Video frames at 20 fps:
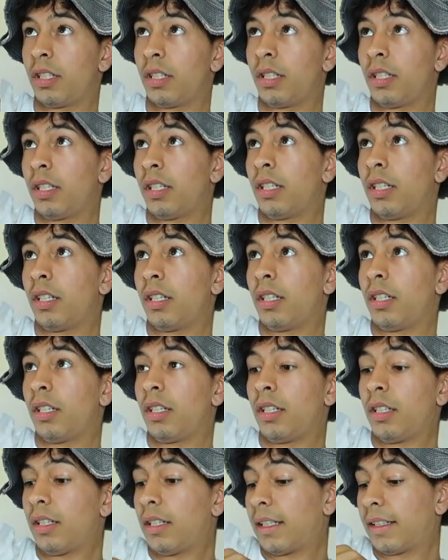
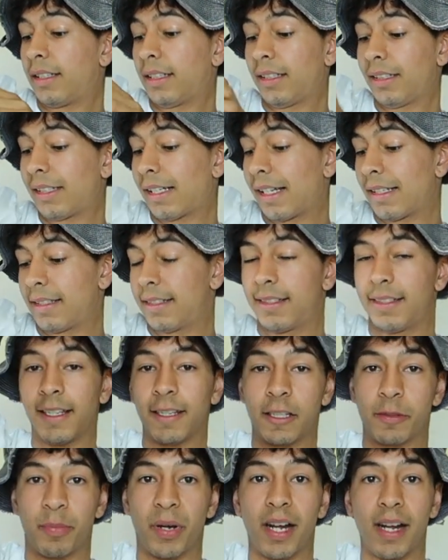I think they got
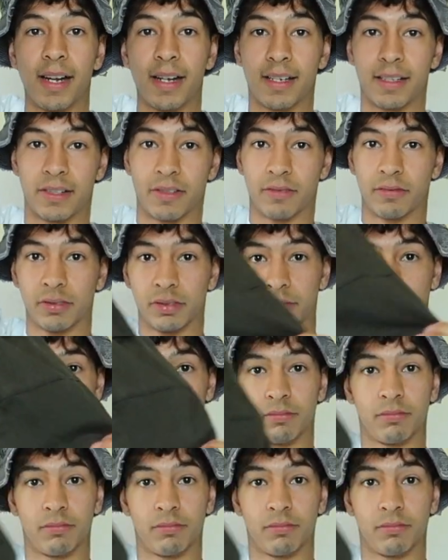six pockets on them.